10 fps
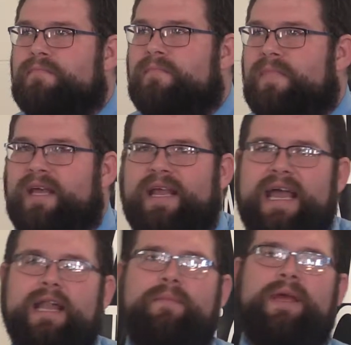They, they
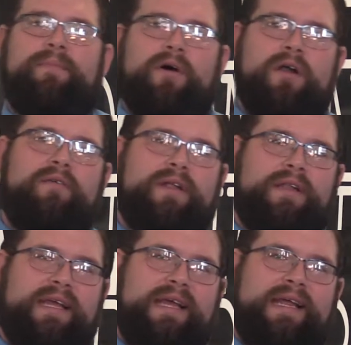had to be a part of it,
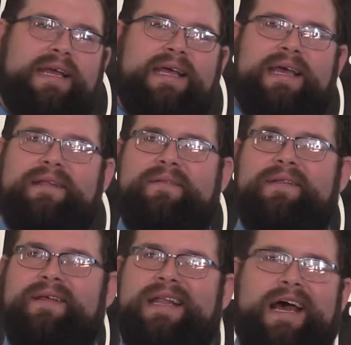eh, eh, eh,
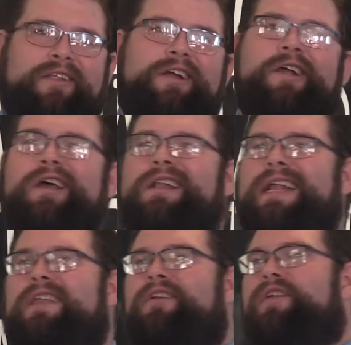and, and now, they're,
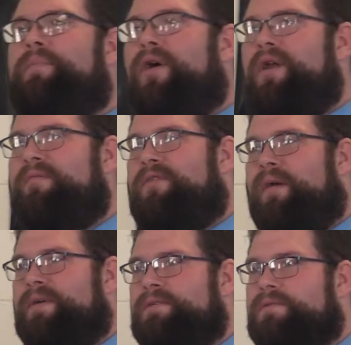now they're departing
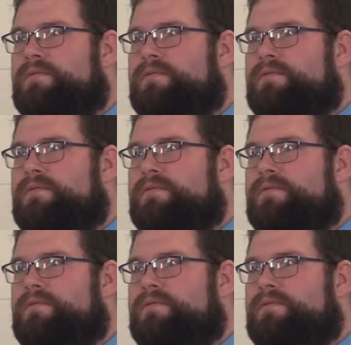from it.